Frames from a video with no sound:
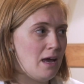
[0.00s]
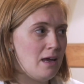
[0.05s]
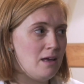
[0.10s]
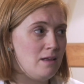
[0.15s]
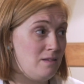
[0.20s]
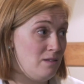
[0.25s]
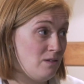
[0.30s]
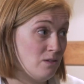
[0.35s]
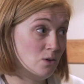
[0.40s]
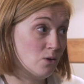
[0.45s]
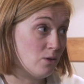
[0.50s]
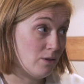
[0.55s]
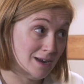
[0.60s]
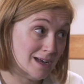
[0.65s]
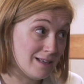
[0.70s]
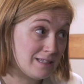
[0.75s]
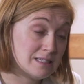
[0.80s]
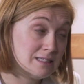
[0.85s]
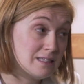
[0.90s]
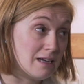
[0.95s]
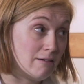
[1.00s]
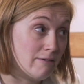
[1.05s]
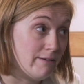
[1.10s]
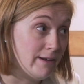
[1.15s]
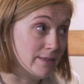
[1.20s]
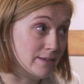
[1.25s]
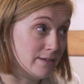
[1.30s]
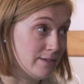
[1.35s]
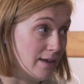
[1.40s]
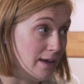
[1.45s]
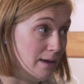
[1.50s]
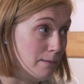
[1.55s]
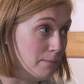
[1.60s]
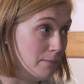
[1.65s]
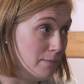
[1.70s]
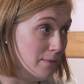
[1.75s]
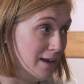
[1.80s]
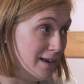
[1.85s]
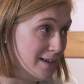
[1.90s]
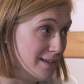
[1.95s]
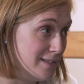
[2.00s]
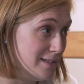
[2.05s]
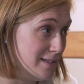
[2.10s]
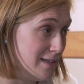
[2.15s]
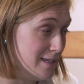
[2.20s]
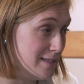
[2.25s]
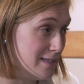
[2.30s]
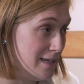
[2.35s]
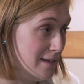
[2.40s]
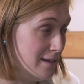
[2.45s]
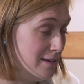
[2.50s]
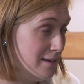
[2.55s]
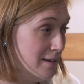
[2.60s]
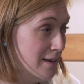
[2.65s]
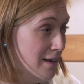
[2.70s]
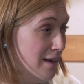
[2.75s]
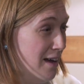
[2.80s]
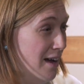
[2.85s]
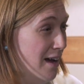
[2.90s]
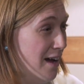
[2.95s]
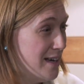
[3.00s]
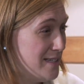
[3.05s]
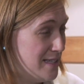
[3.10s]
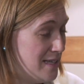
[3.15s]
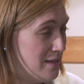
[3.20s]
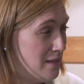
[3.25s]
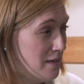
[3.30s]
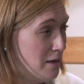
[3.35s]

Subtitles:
is not necessarily the same as in